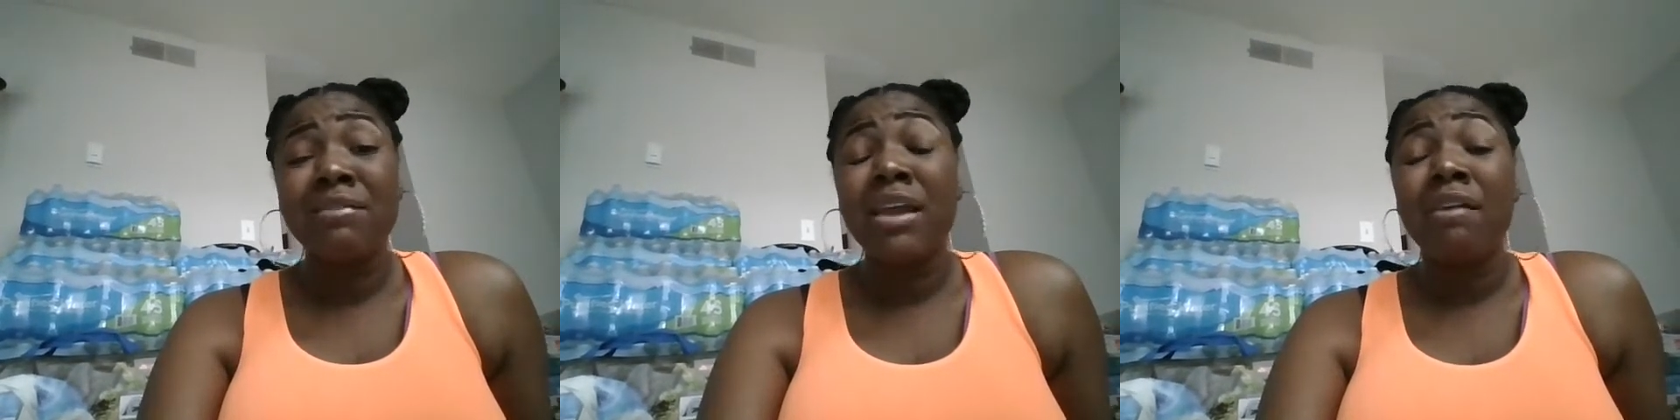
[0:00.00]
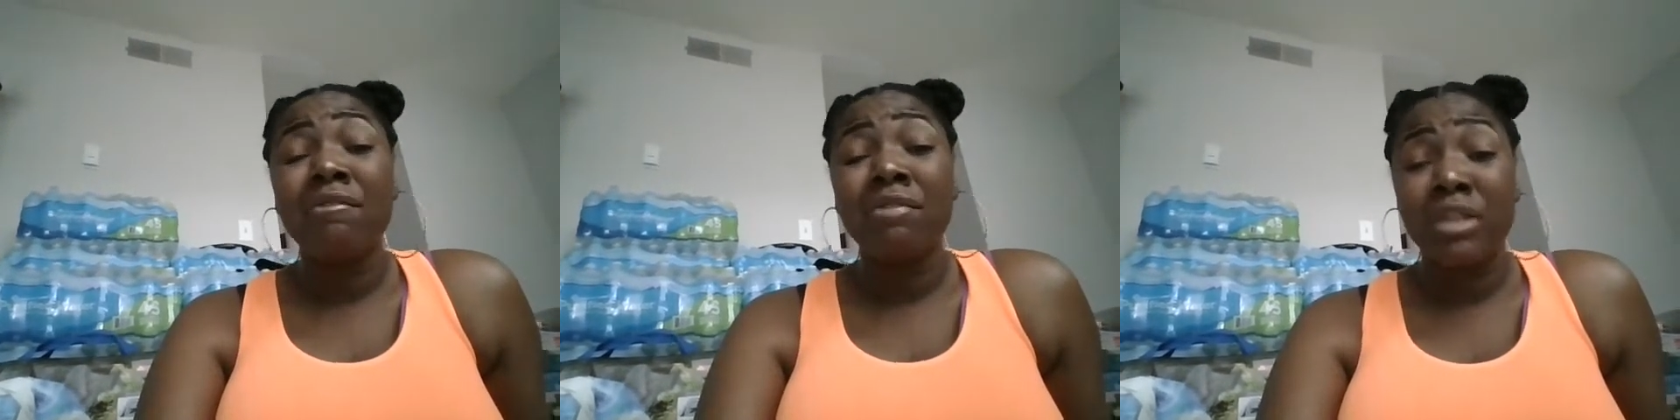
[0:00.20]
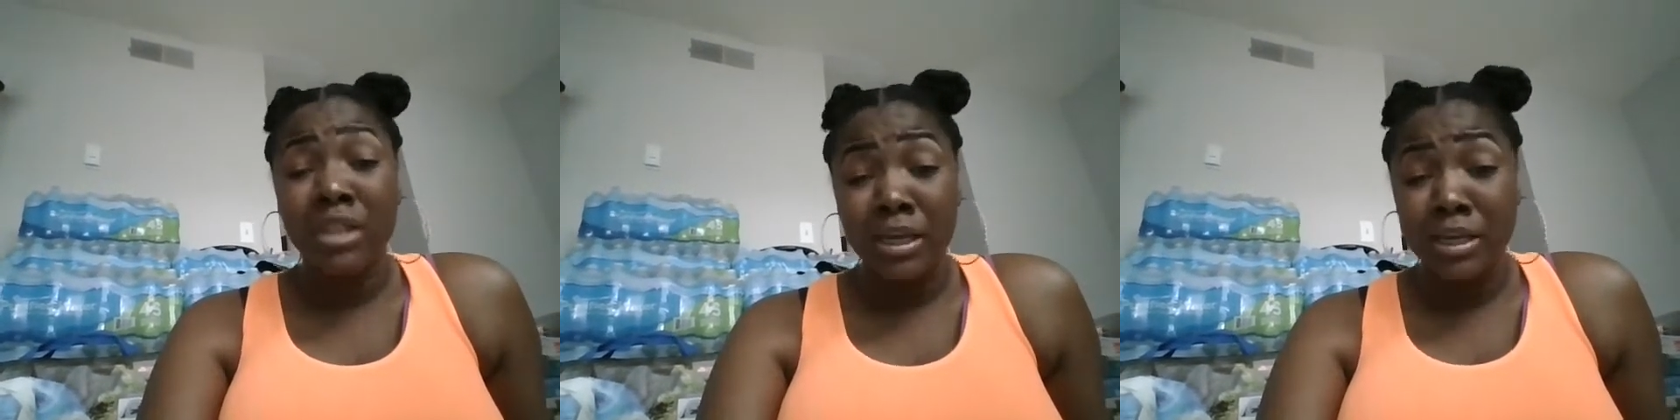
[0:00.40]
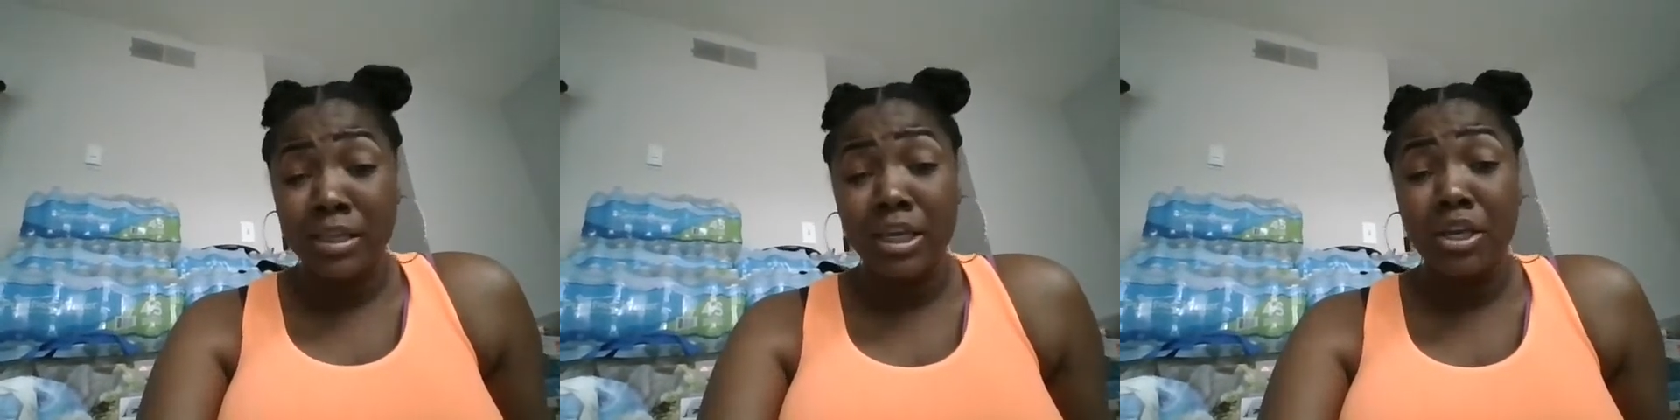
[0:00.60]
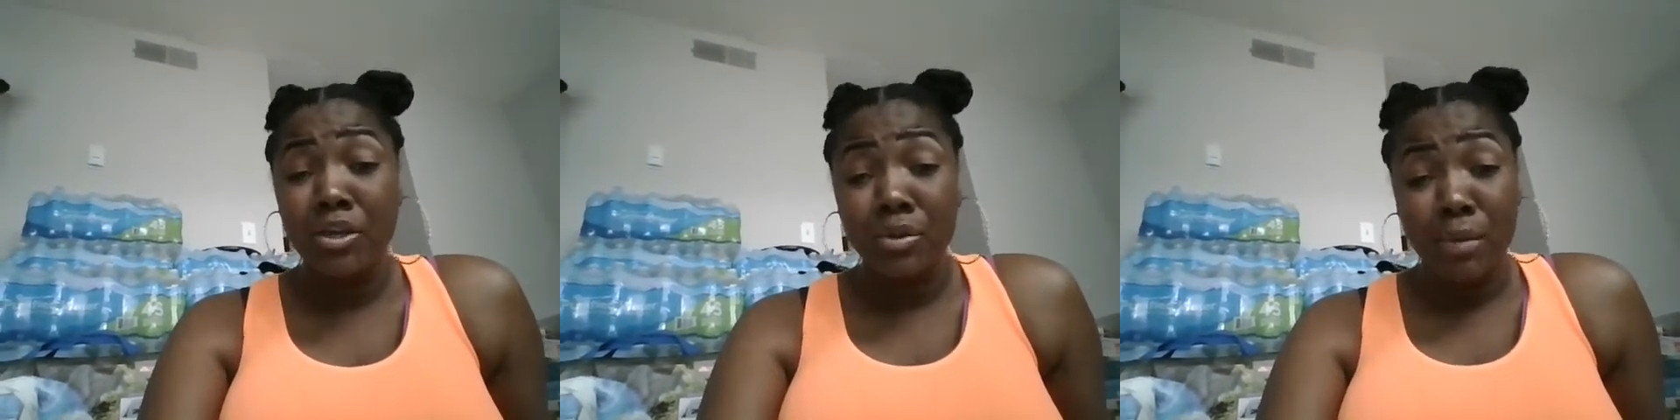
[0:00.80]
everything
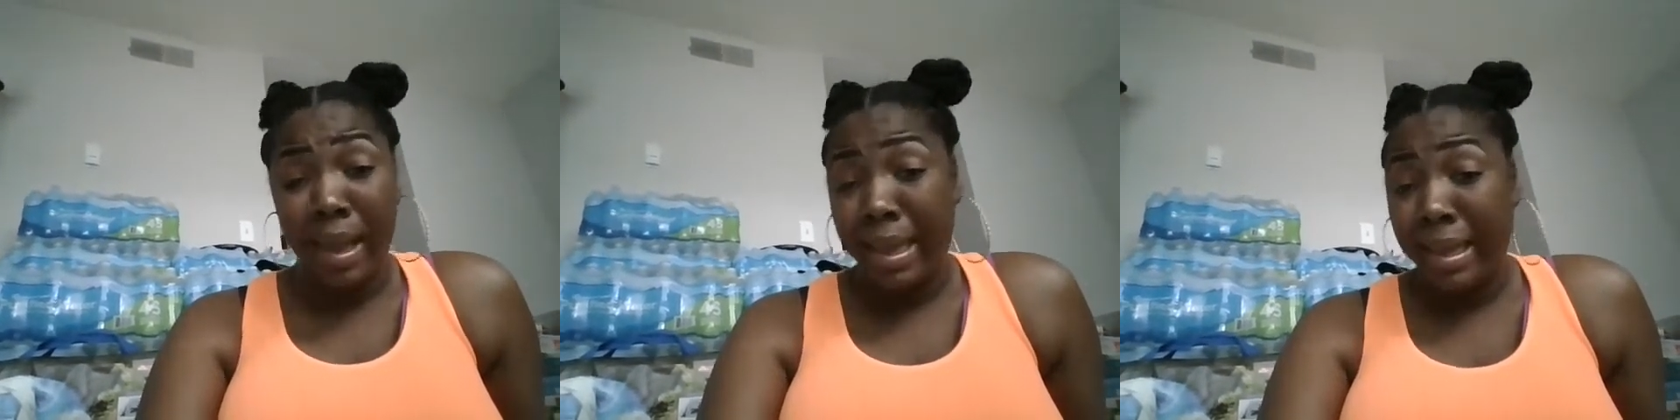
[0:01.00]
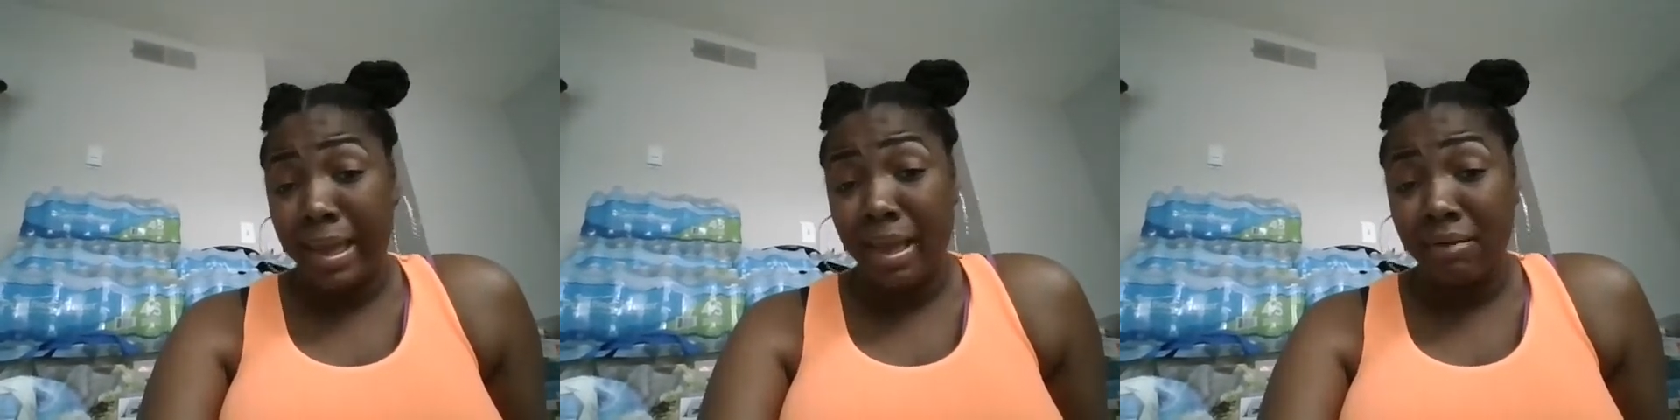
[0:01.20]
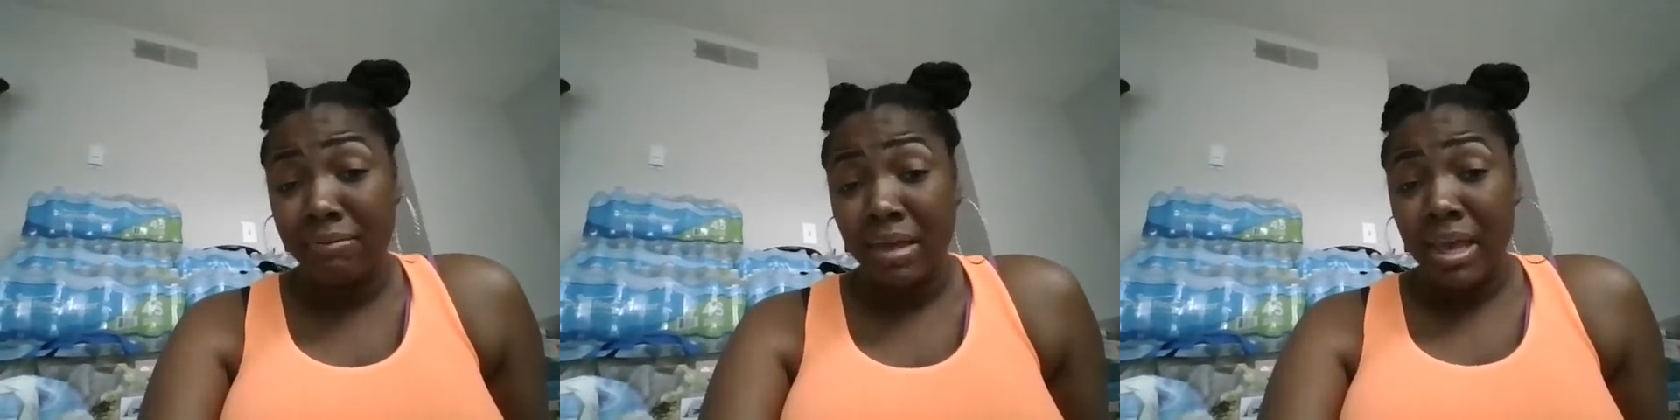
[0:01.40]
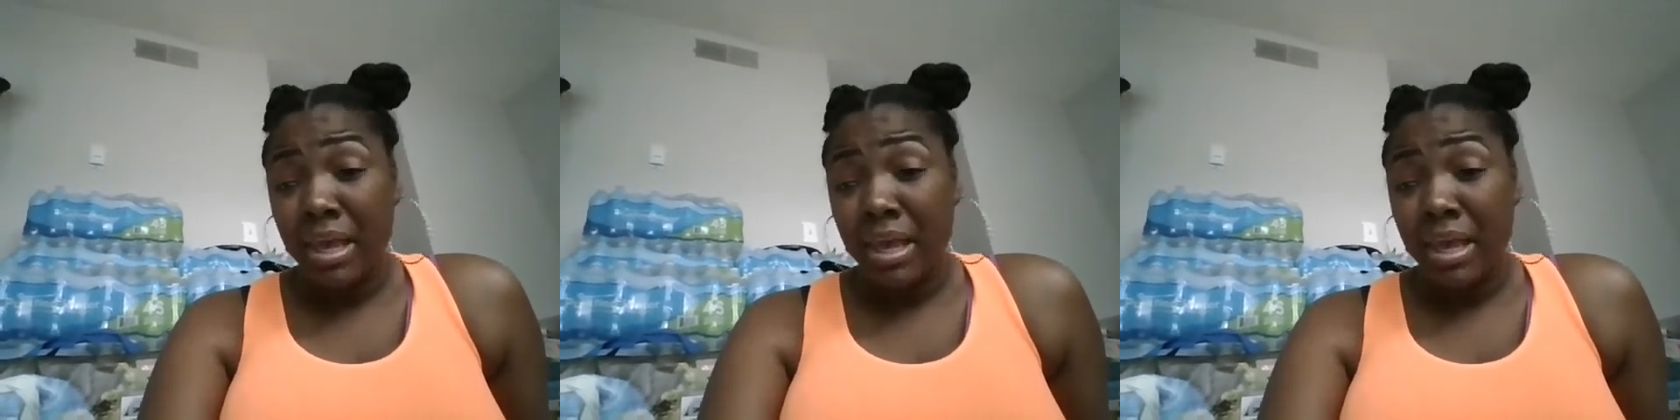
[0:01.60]
that you have.